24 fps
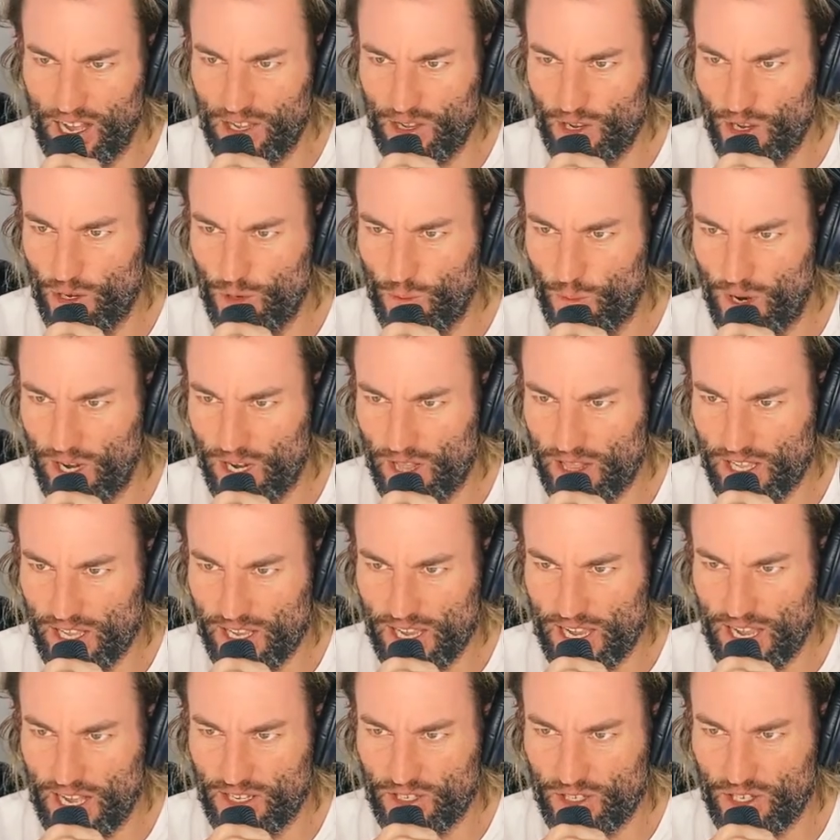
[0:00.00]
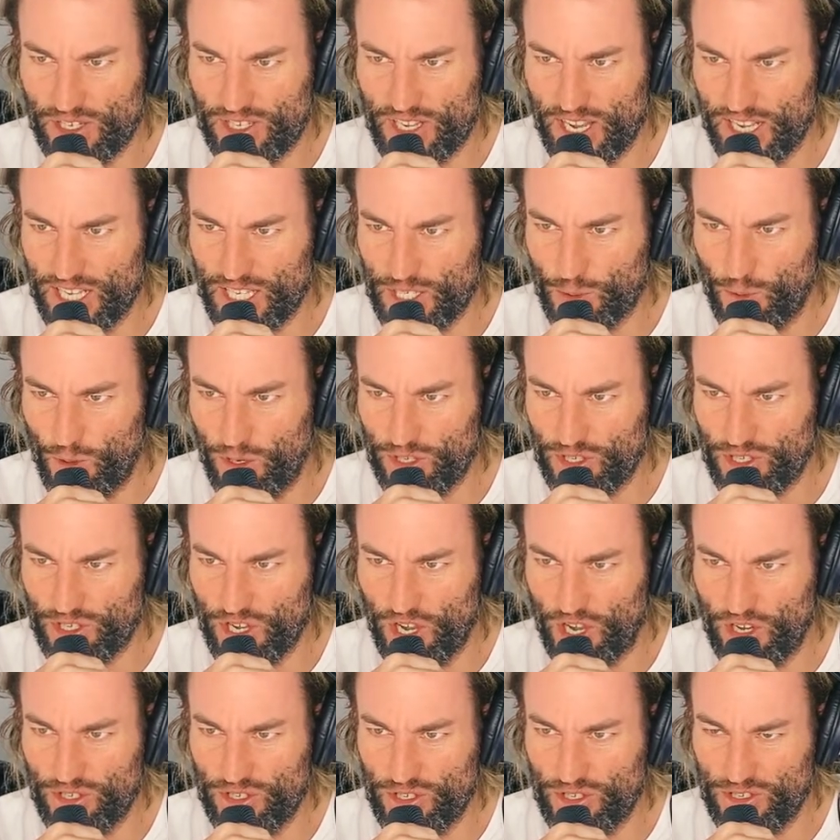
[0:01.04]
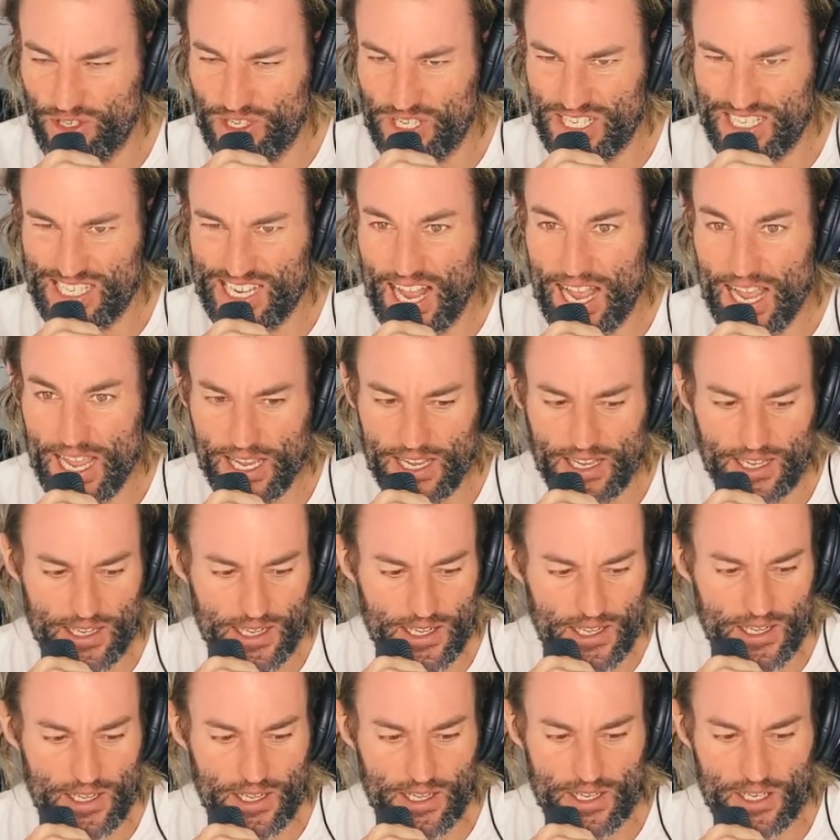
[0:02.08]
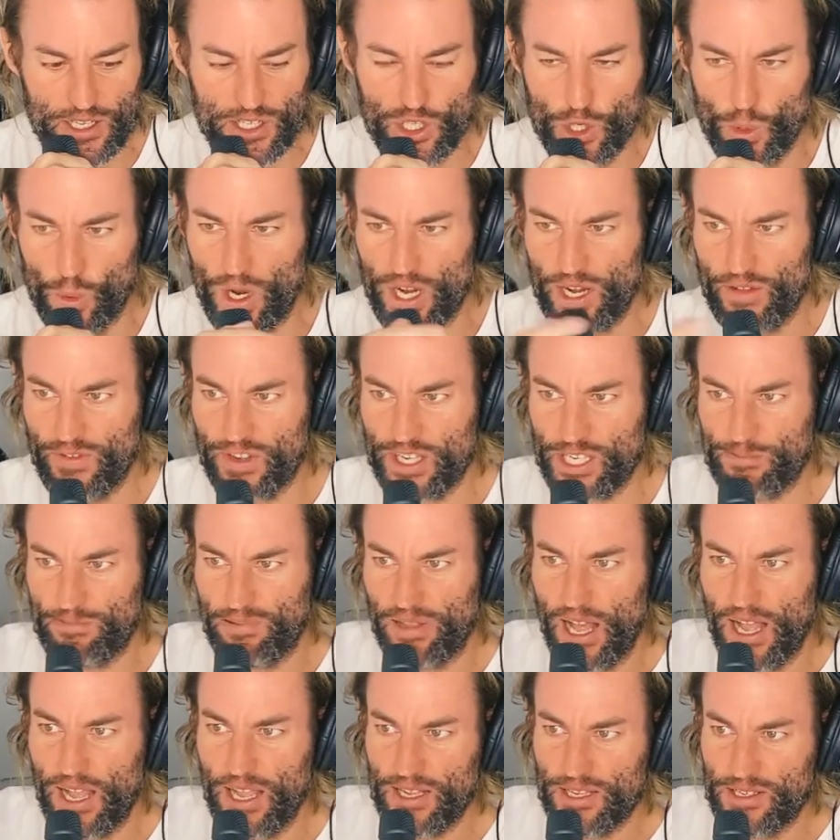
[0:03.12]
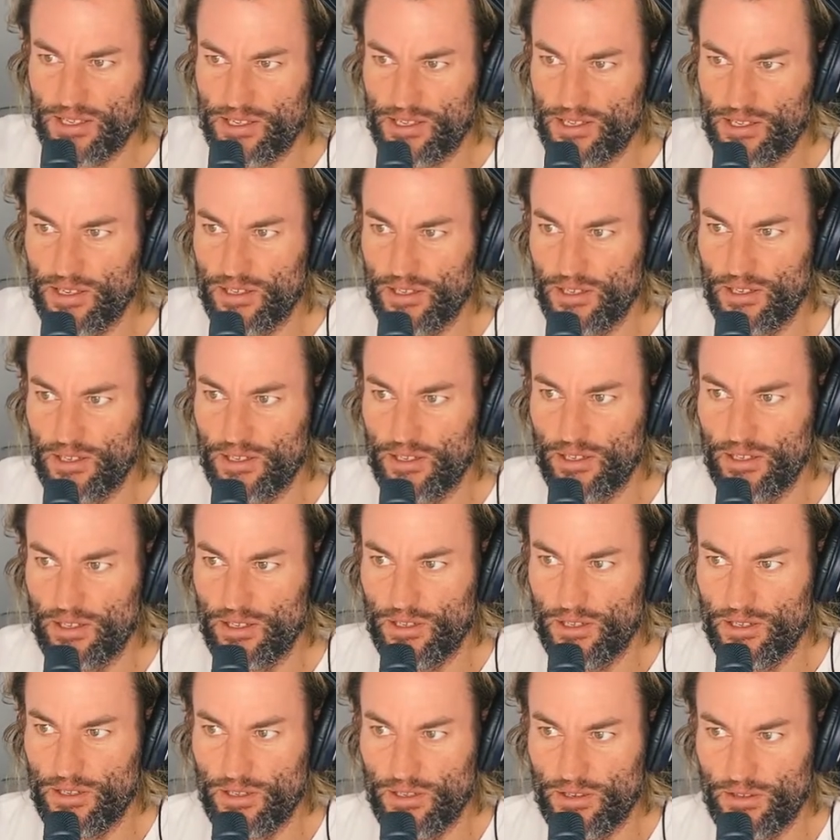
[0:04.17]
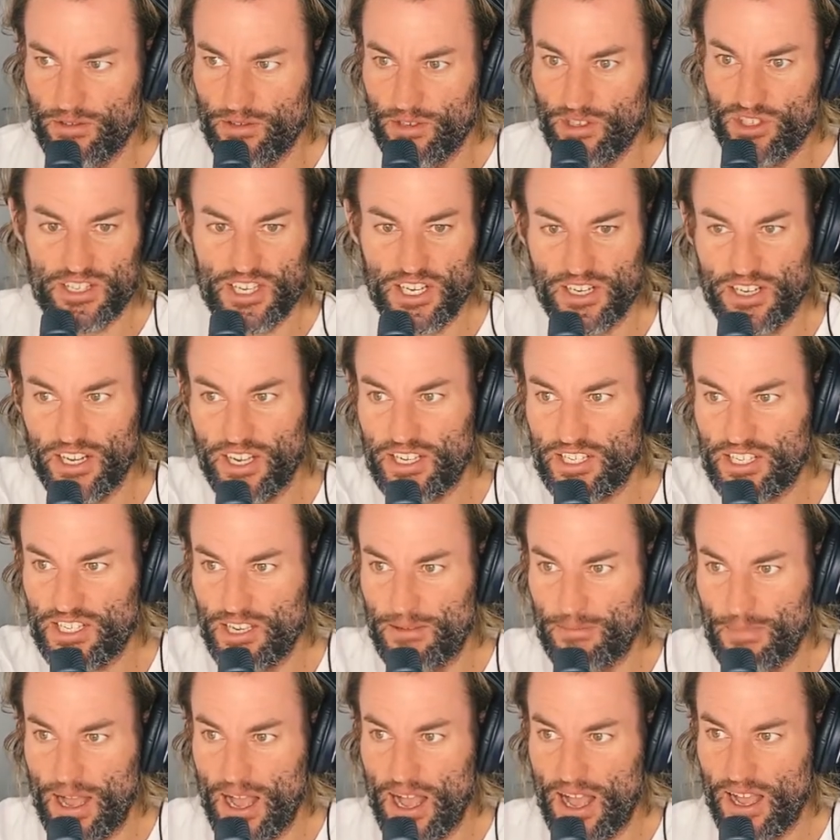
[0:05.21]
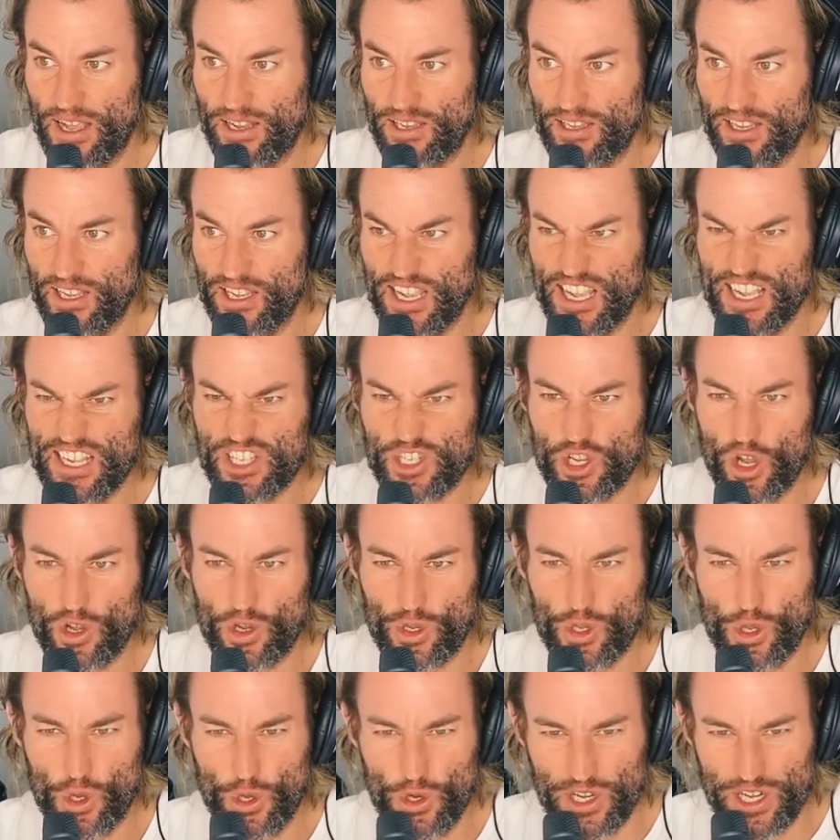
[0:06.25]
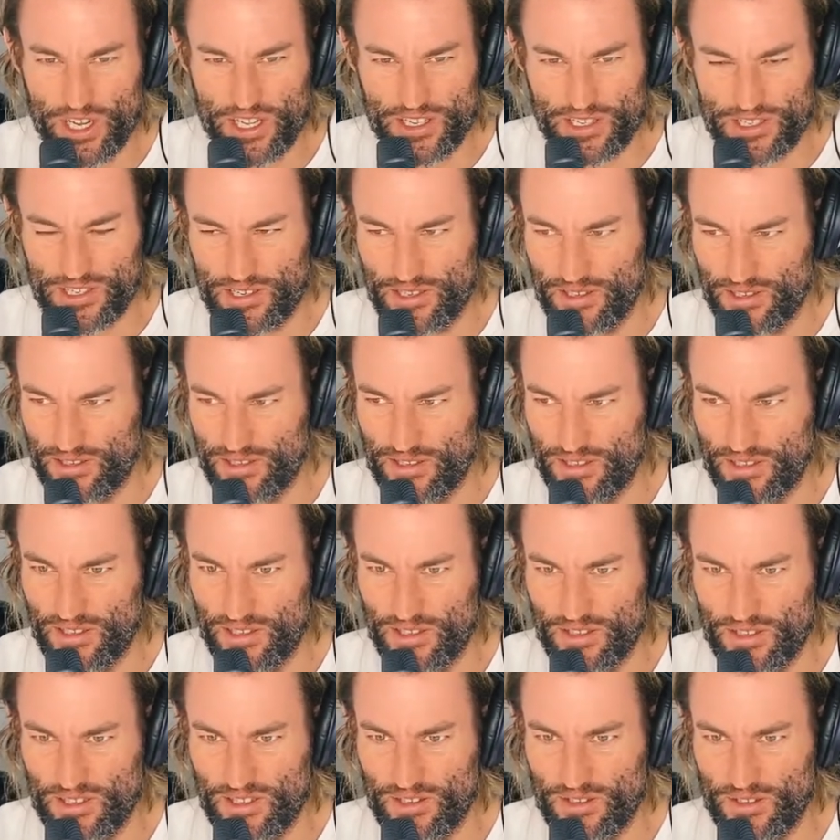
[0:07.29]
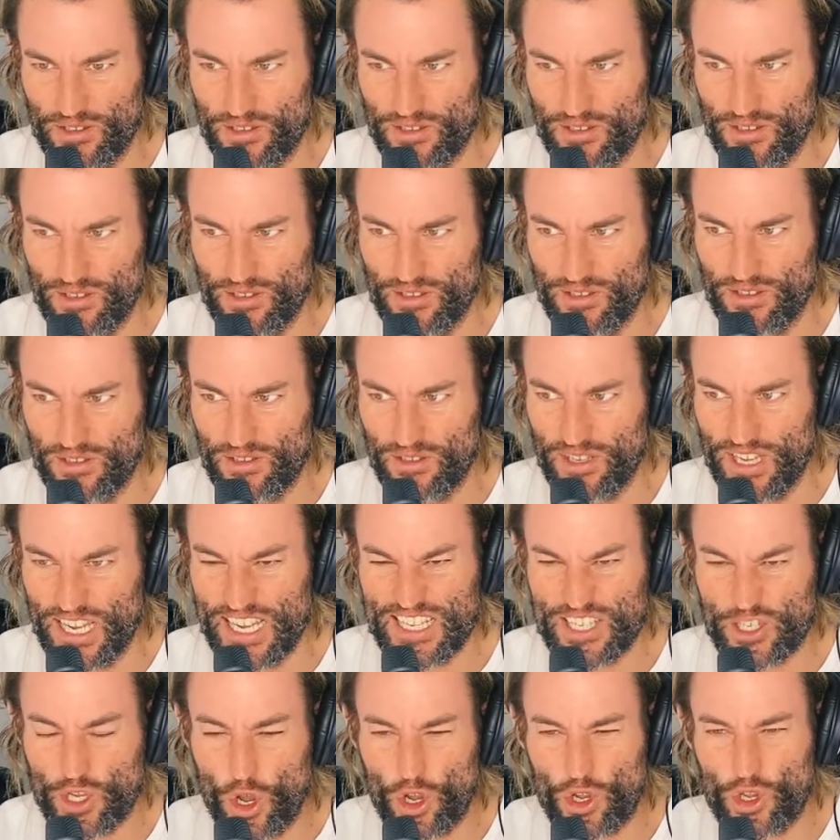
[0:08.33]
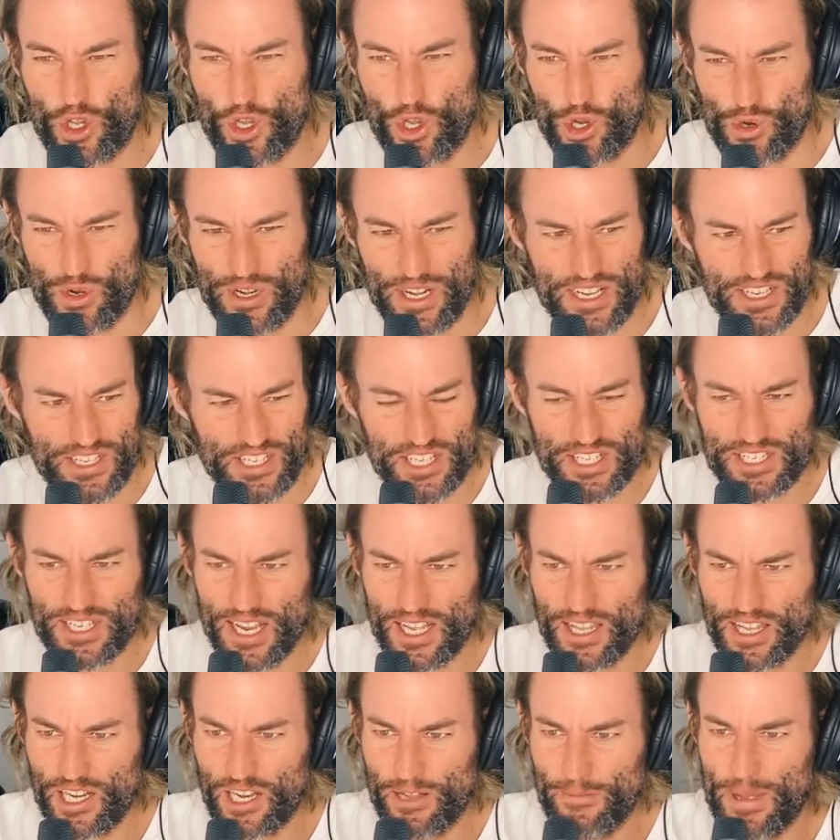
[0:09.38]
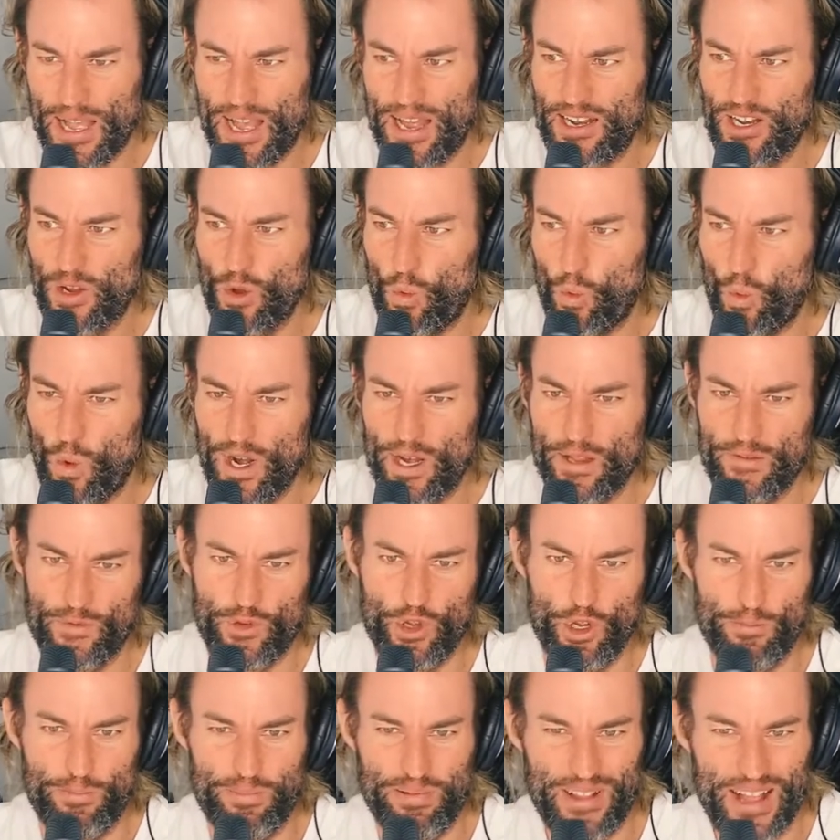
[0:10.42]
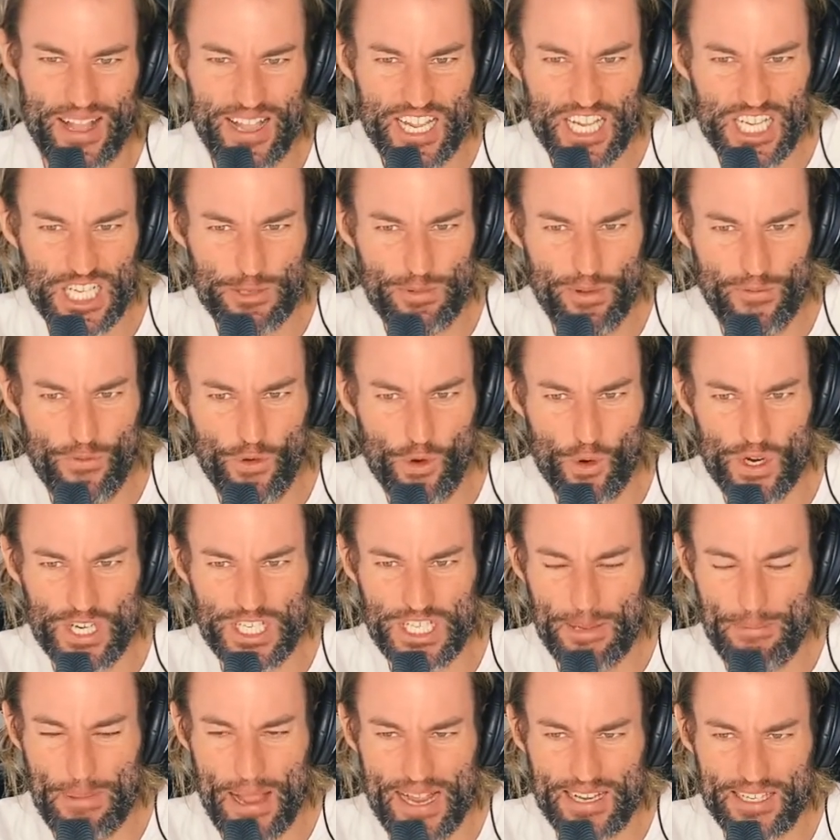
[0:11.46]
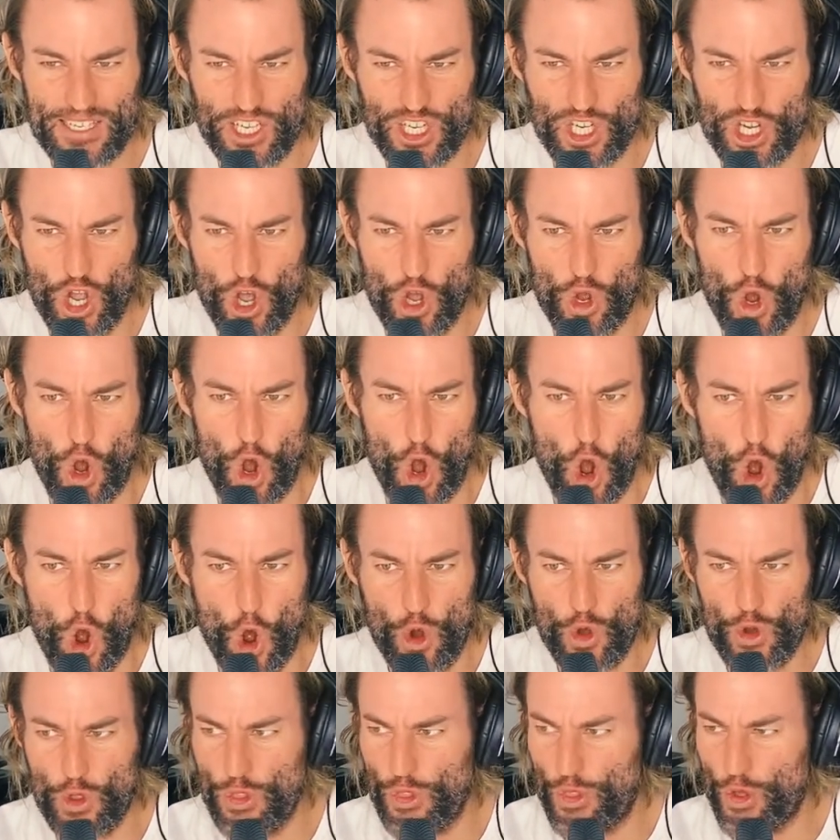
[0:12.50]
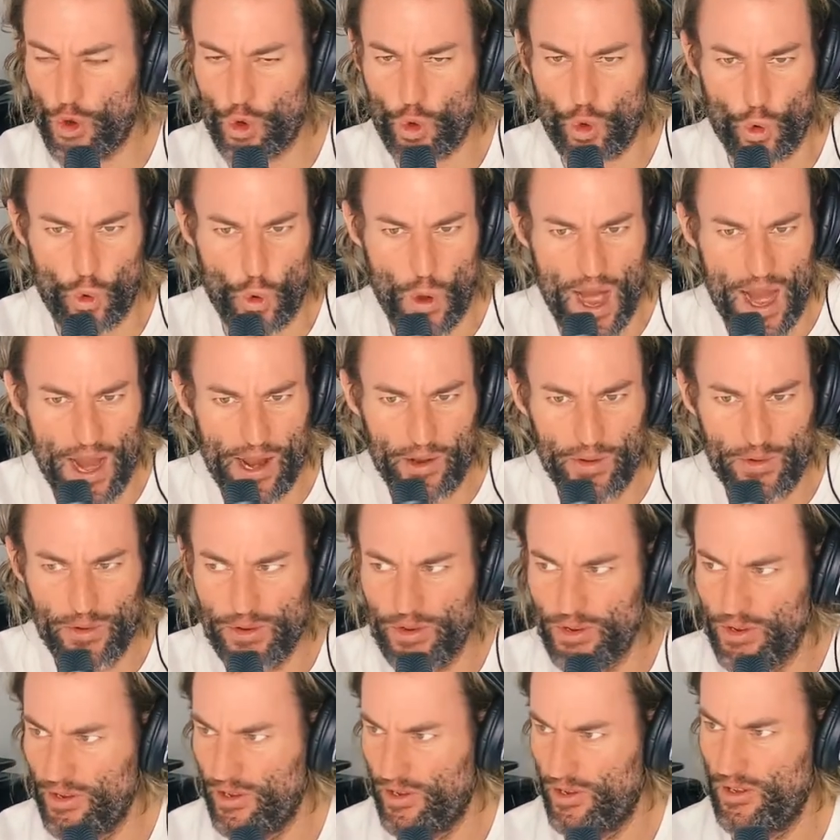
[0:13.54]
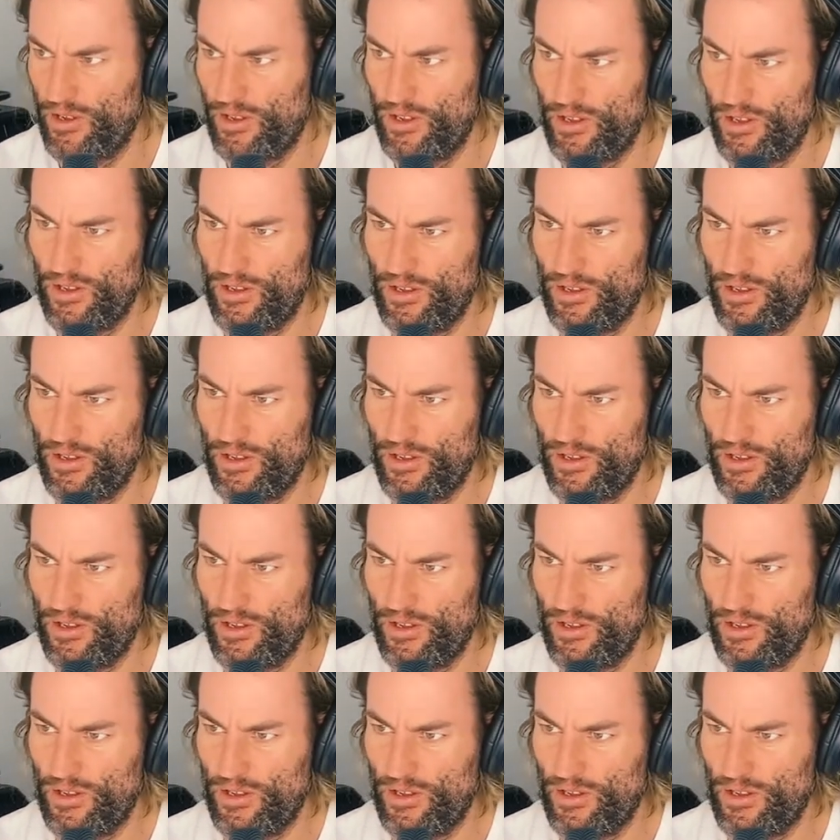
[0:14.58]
I heard one of the Newtown Swans coaches say to one of his players, don't sit next to Mark. He's got cooties. He's got cooties? You say that about one of your players before he's about to go on the ground?